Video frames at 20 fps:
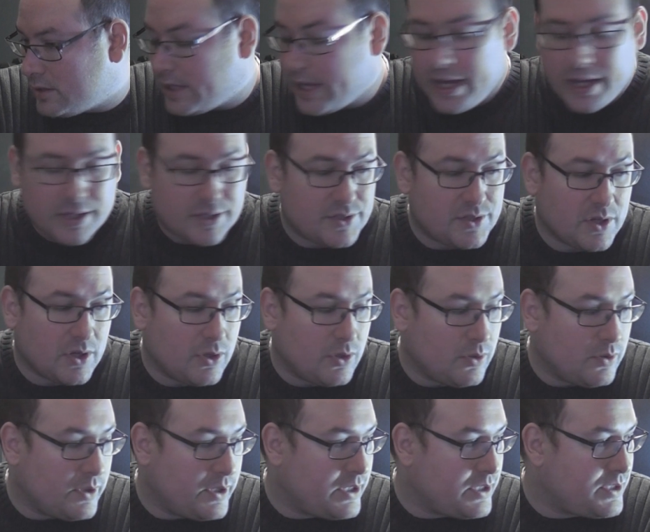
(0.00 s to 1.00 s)
yeah,
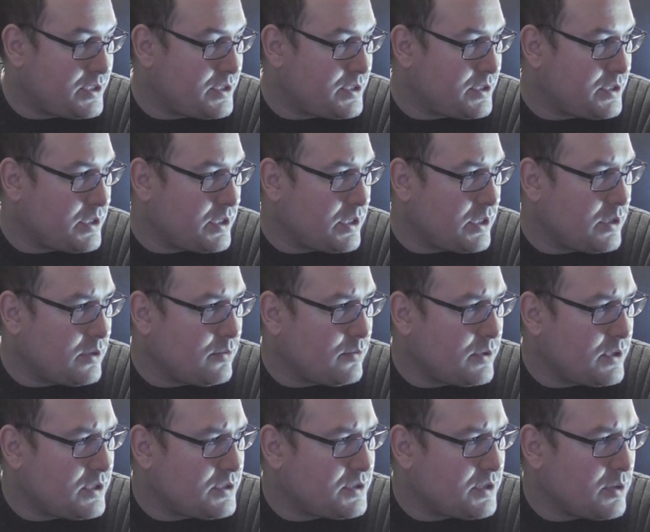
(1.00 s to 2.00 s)
so it's
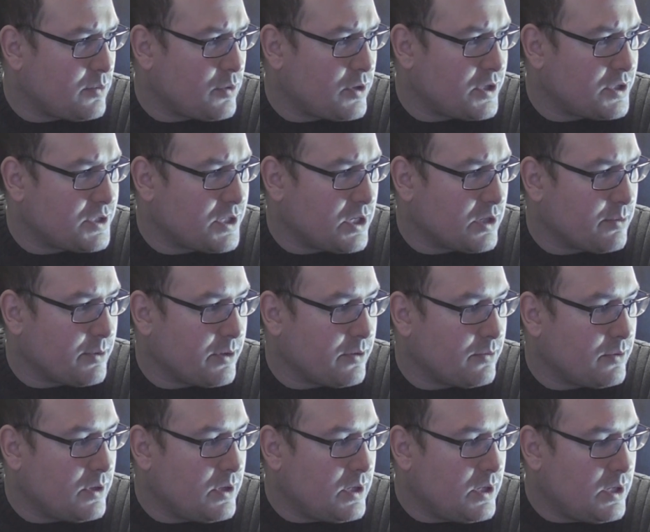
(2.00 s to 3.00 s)
what else did I want to talk
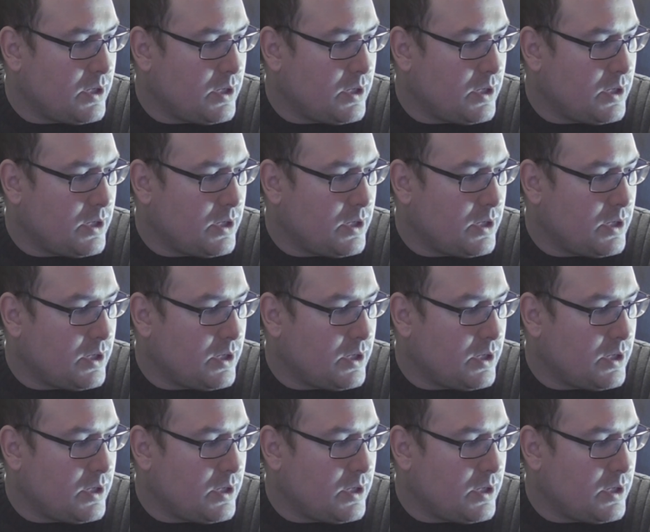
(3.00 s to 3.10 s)
about?